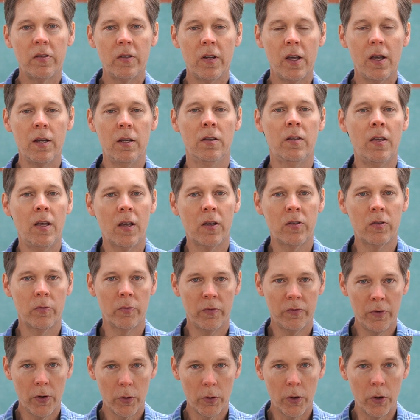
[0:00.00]
today and take
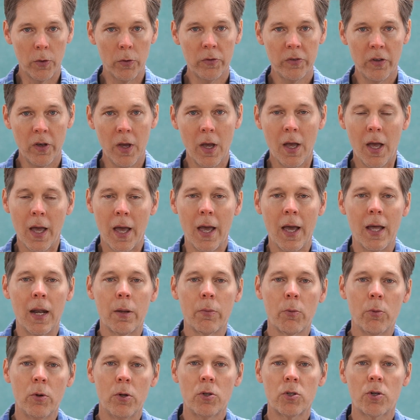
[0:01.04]
some photos, and
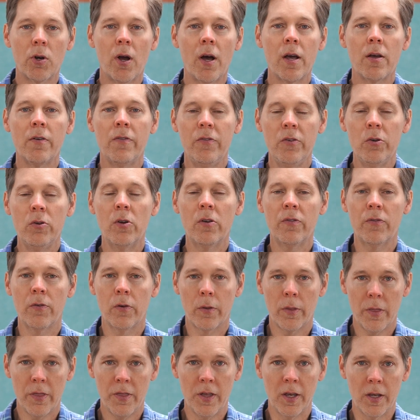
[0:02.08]
I'm going to try a few
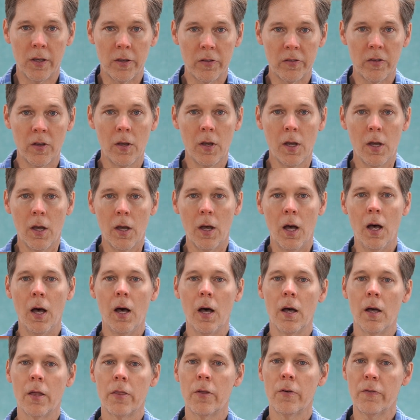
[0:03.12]
different things.
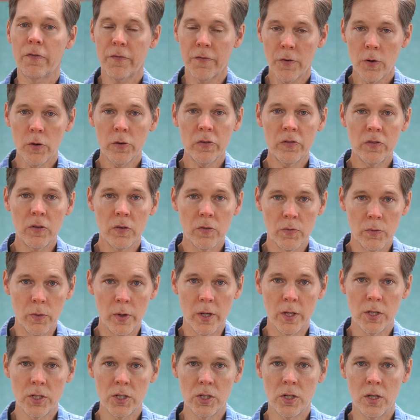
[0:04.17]
Uh, the first of
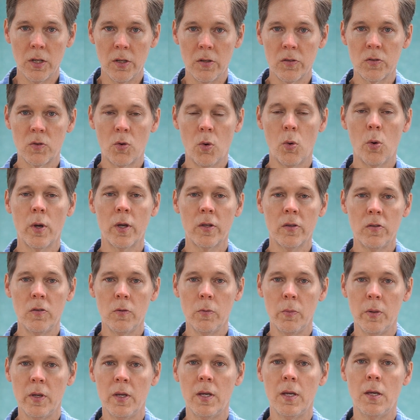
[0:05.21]
which is going to
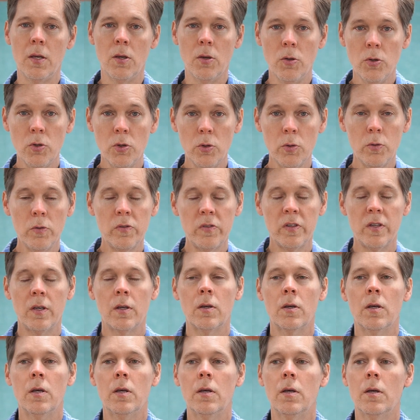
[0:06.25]
be
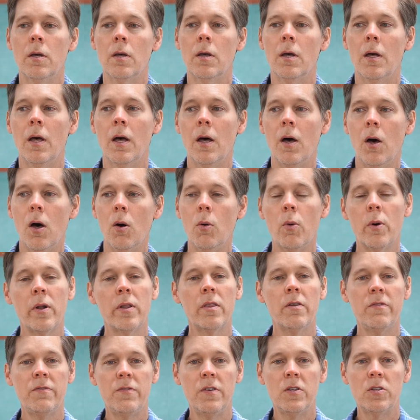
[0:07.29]
using uh, one
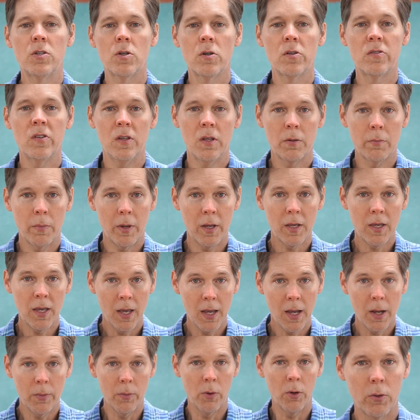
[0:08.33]
of the features in my
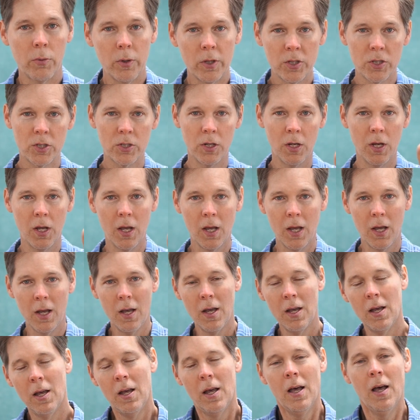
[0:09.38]
camera, which
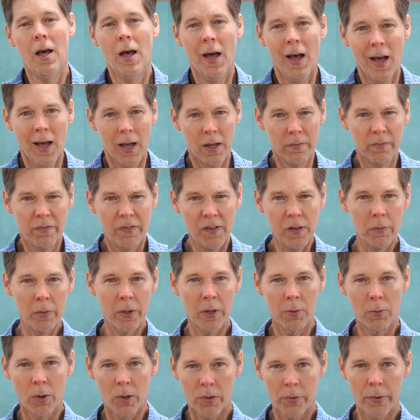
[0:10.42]
I'm
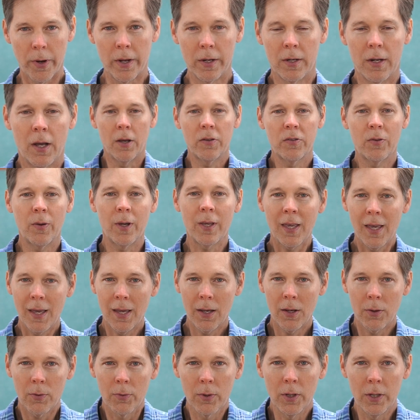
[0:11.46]
filming with right now, so I
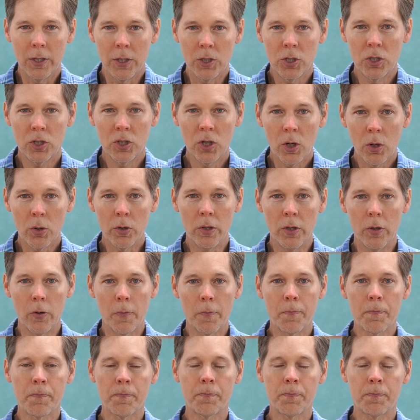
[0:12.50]
can't really show you.